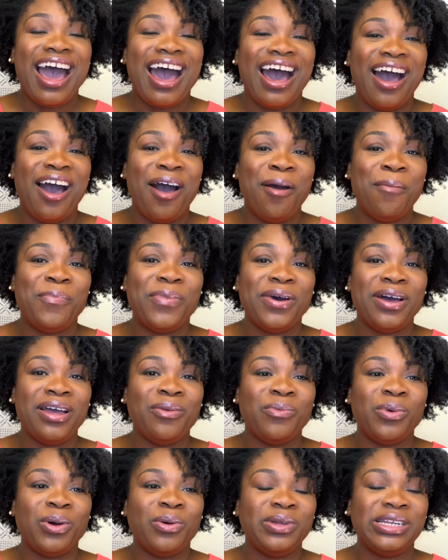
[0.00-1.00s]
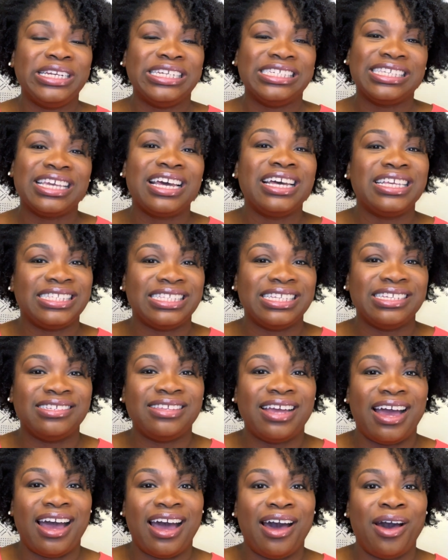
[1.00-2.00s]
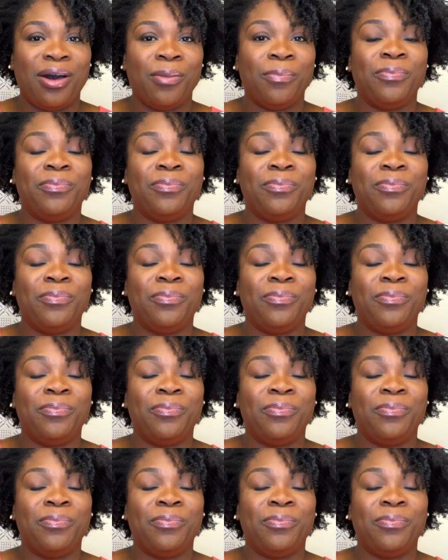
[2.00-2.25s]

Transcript: But what we discussed is how